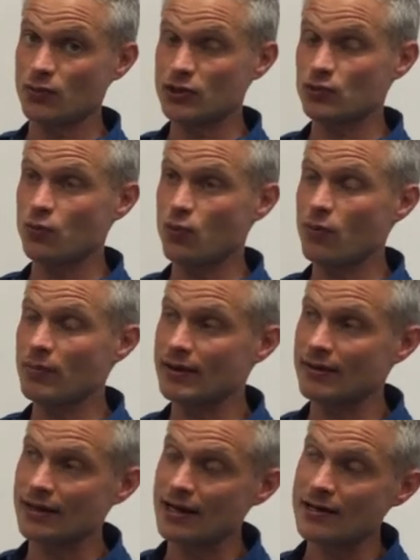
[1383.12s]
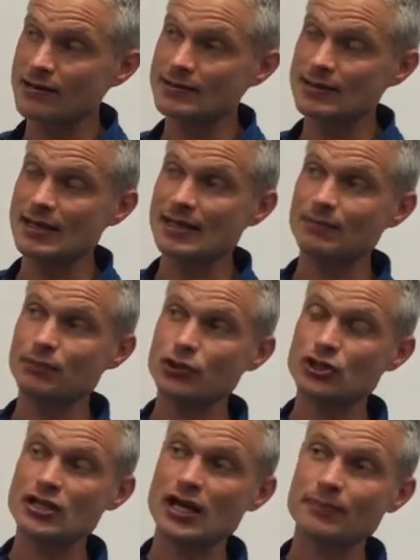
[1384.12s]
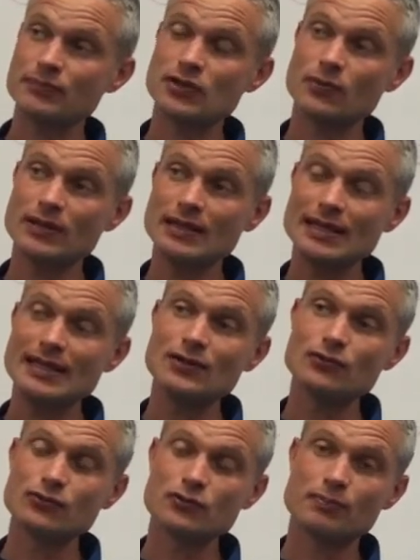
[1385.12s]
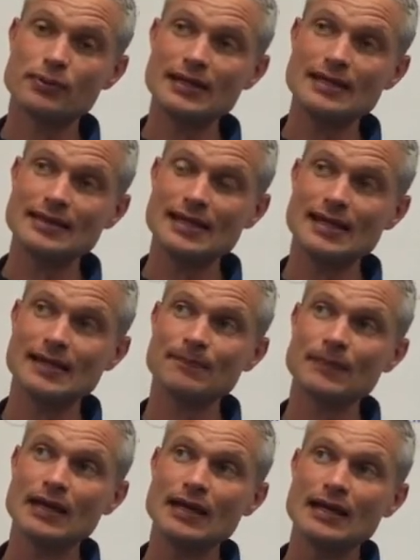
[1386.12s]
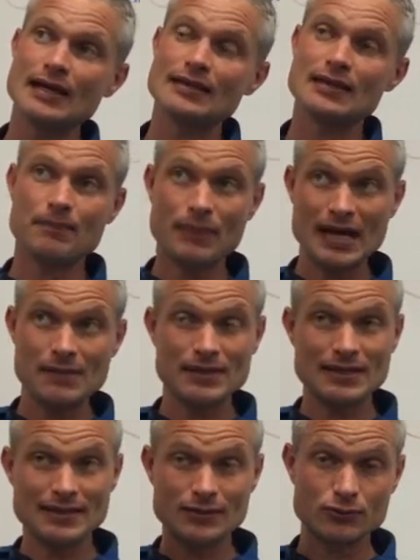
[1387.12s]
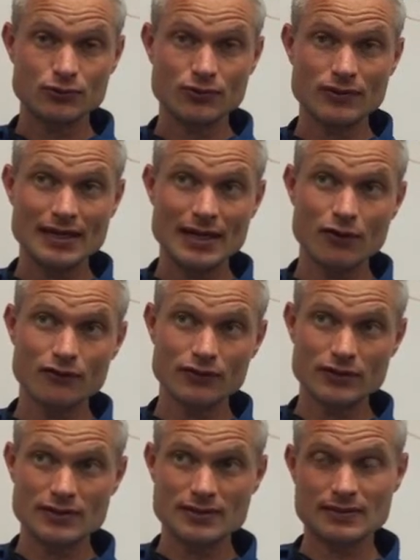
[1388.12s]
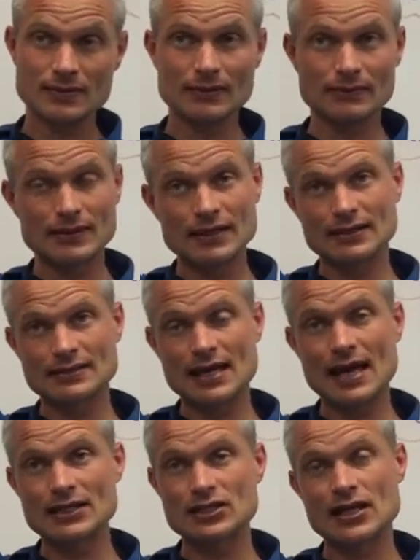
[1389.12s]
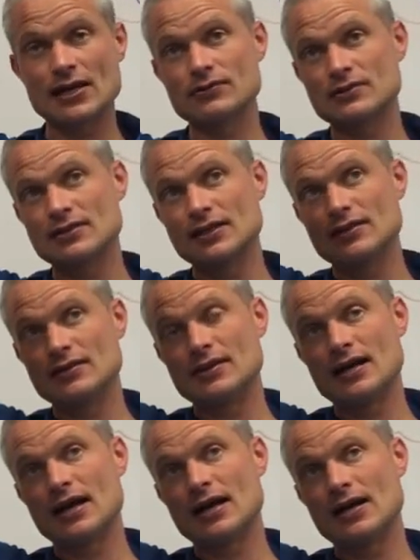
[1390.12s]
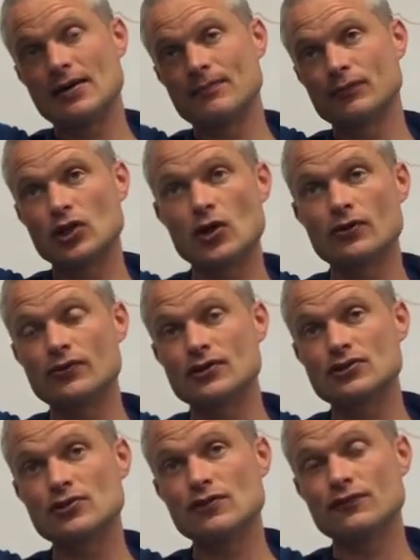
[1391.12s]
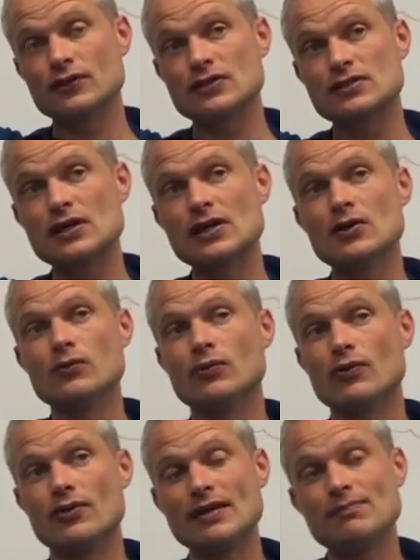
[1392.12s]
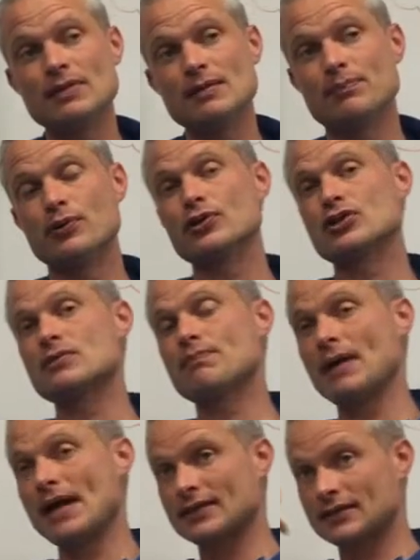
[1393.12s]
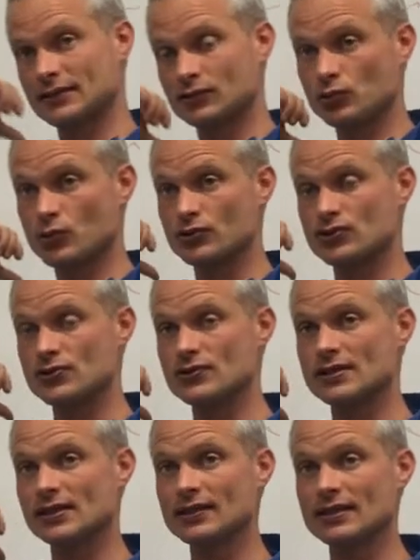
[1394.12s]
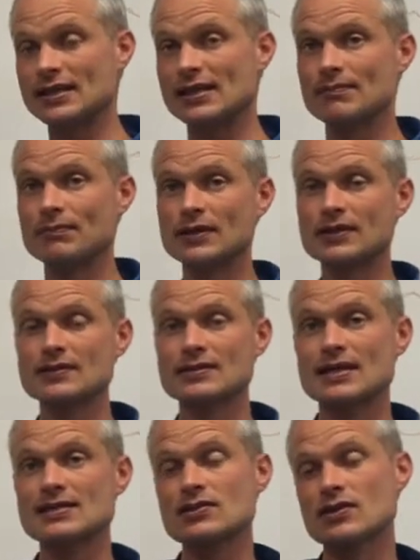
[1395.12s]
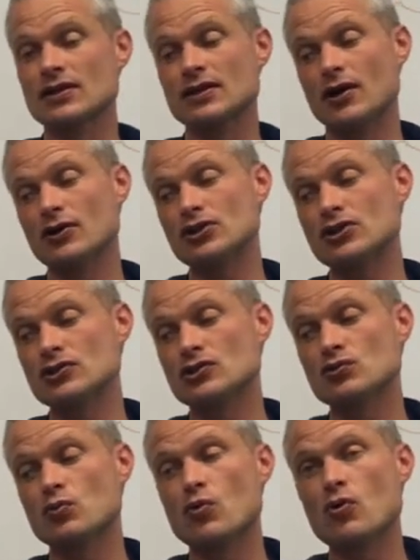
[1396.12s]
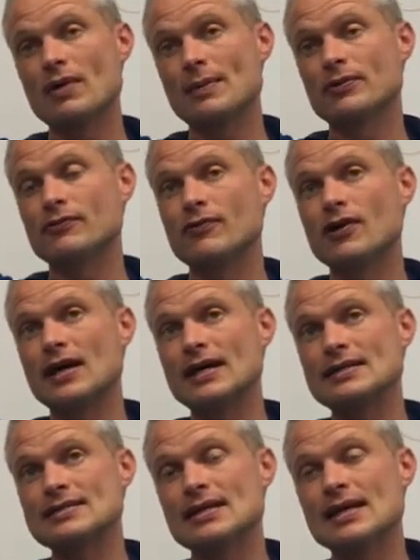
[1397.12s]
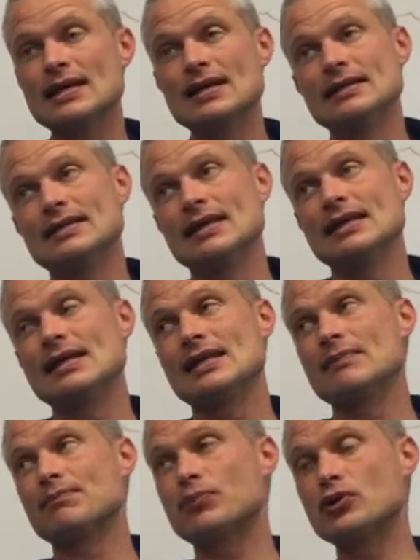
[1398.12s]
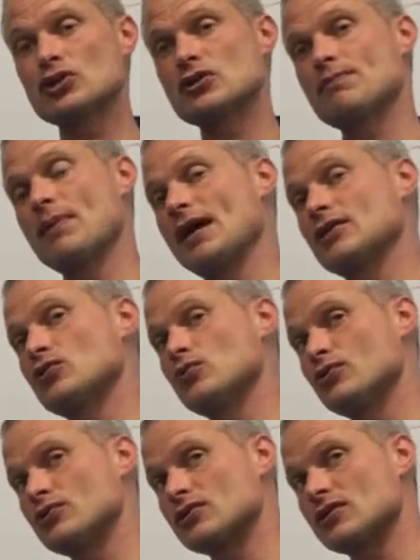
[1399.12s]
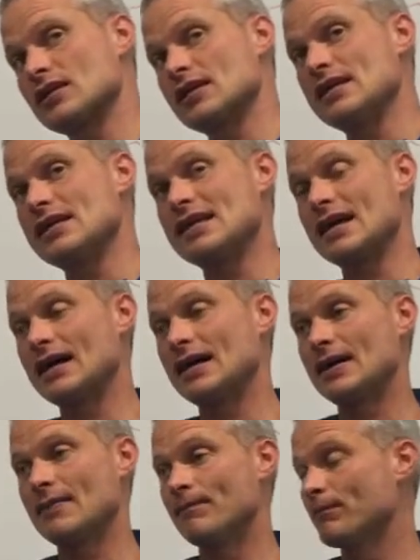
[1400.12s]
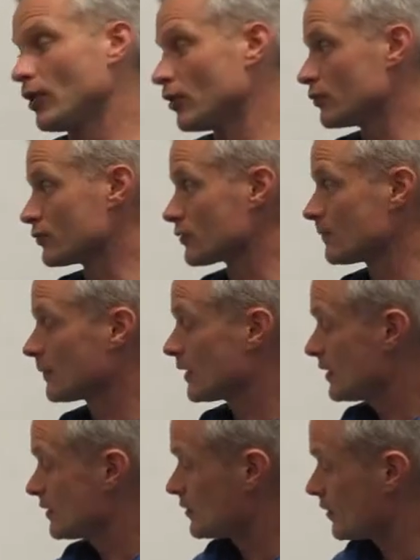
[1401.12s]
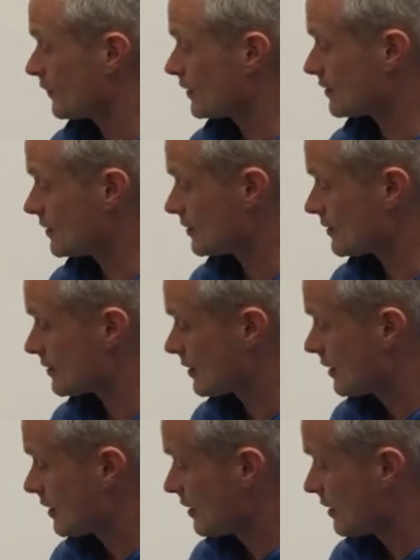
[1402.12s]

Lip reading: where it's warmer, the currents are getting pushed up. So when the eels breed there, the baby eels, or the alvas, that hatch out and then go on the surface, will then be pushed back towards New Zealand again, because as the oceans warm up and rise, they're getting pushed back towards the poles. So if this is